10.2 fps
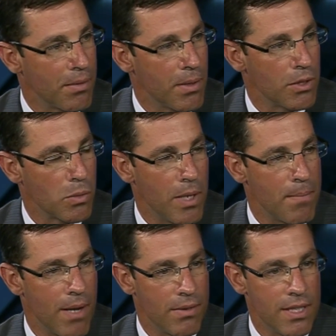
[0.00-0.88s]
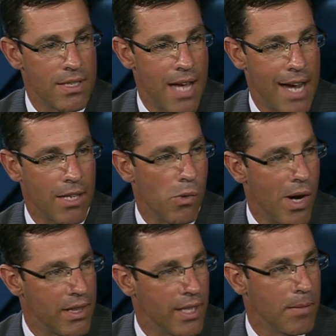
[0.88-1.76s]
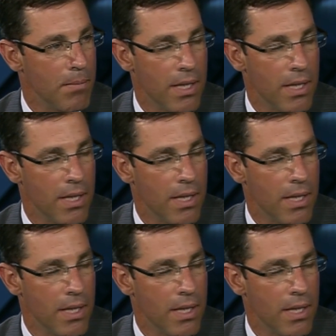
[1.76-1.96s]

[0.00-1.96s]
320-pound D tackle who I think could